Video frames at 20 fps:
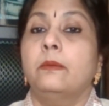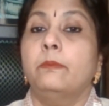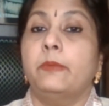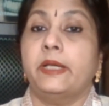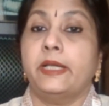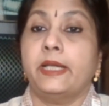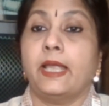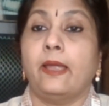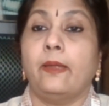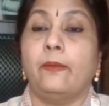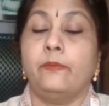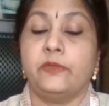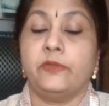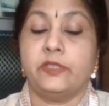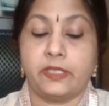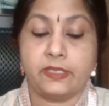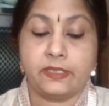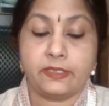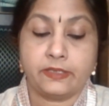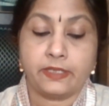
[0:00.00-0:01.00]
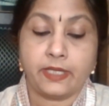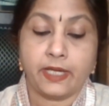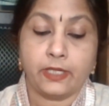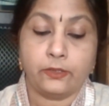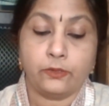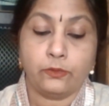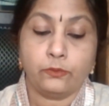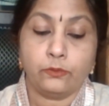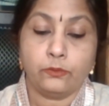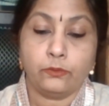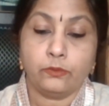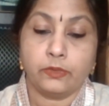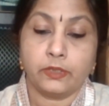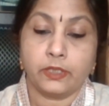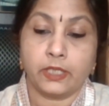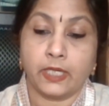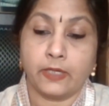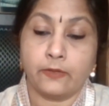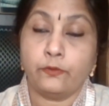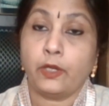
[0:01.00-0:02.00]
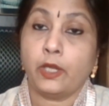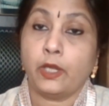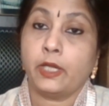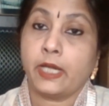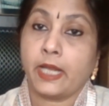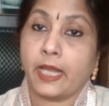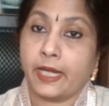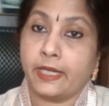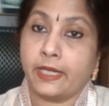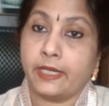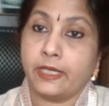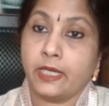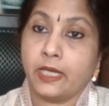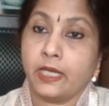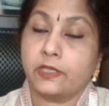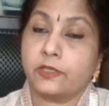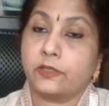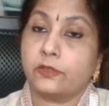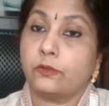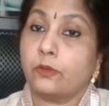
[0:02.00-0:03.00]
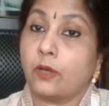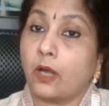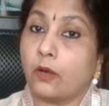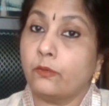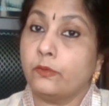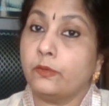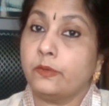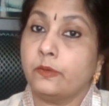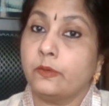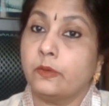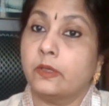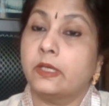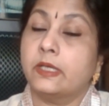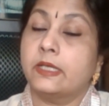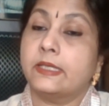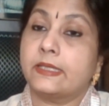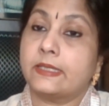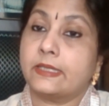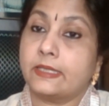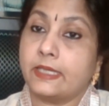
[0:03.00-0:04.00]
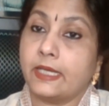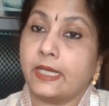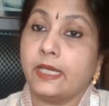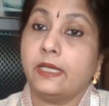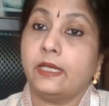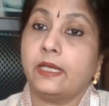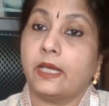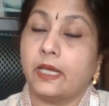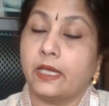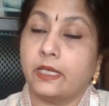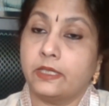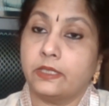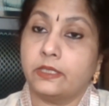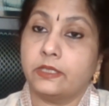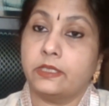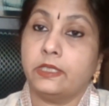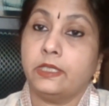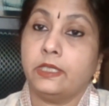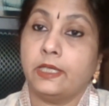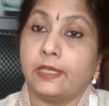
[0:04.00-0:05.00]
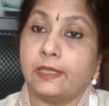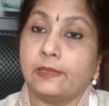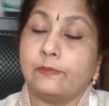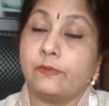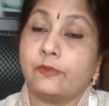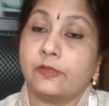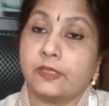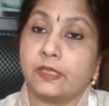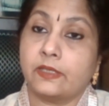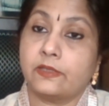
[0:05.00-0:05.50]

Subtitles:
but I'm just trying to give you an idea as to how snake energy helps